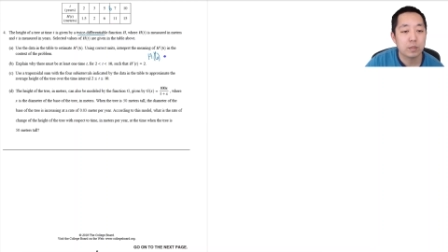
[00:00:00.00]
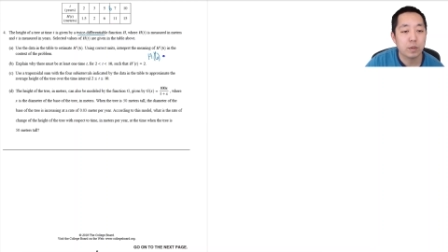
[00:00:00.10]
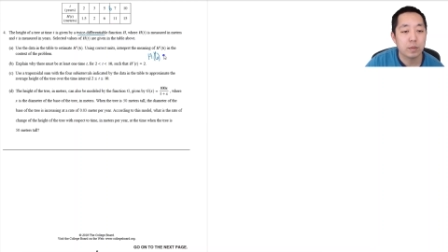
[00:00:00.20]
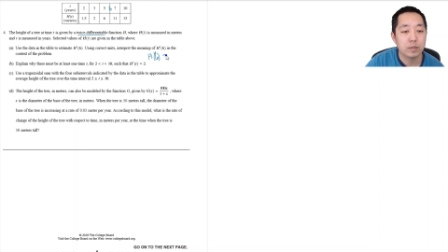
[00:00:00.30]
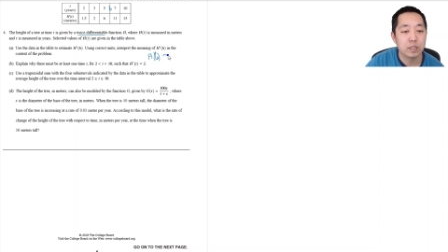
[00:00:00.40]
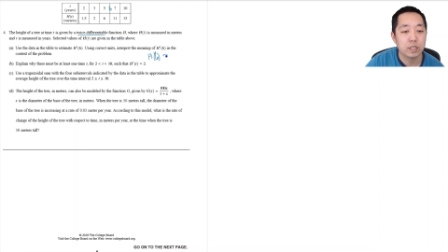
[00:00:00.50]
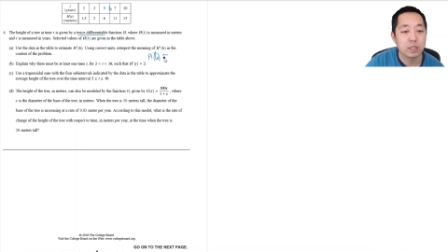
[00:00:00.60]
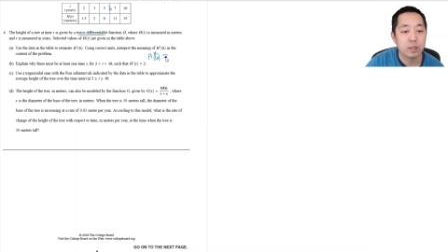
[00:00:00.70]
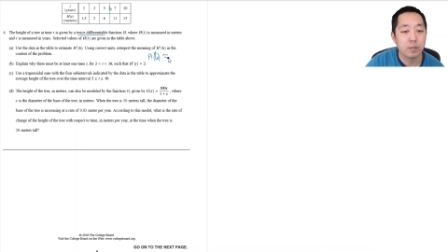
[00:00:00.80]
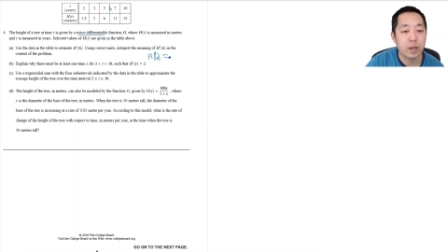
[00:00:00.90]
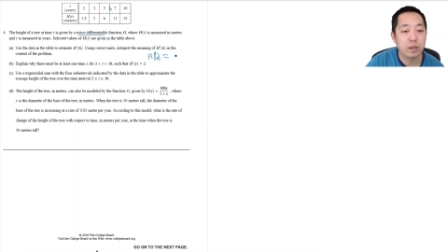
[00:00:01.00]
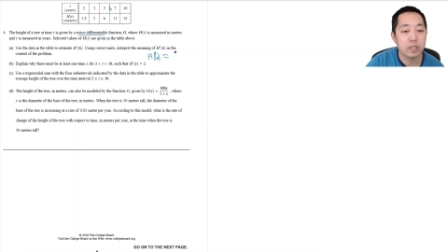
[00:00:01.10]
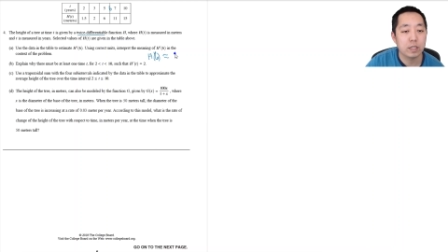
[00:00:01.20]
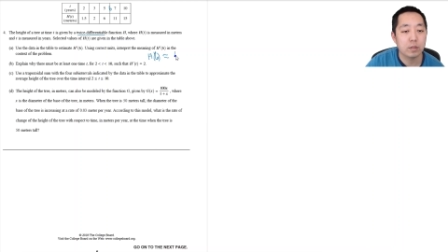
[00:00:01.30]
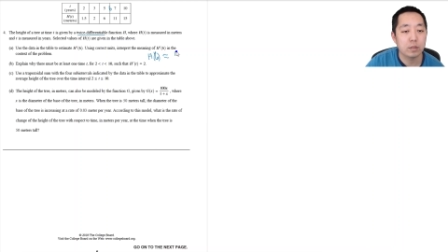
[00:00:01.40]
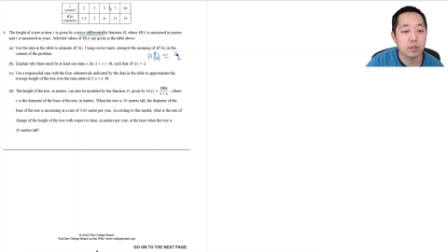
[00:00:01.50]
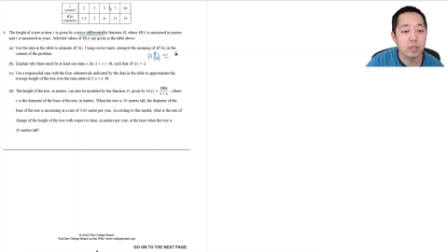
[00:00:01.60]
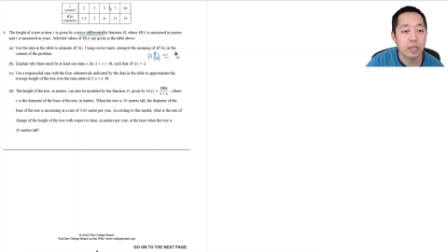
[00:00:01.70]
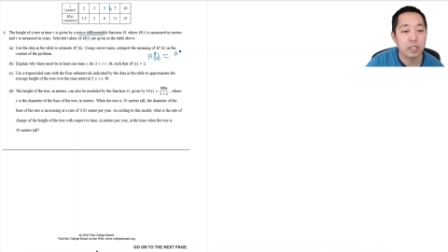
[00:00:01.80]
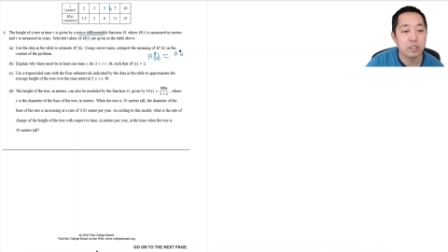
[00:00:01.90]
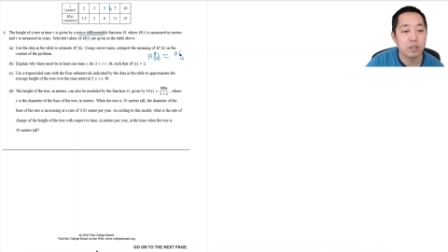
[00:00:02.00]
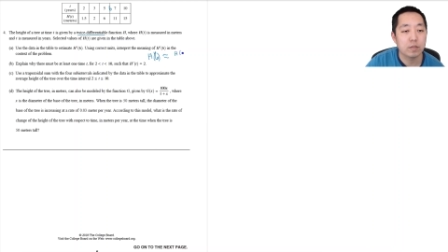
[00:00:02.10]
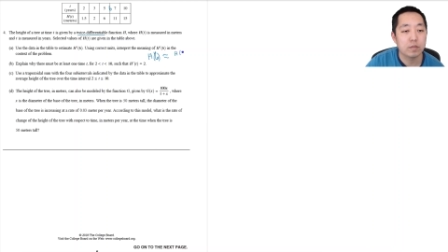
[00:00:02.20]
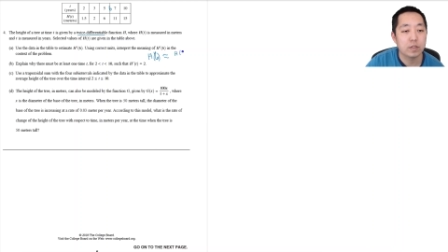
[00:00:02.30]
prime of six is about equal to h of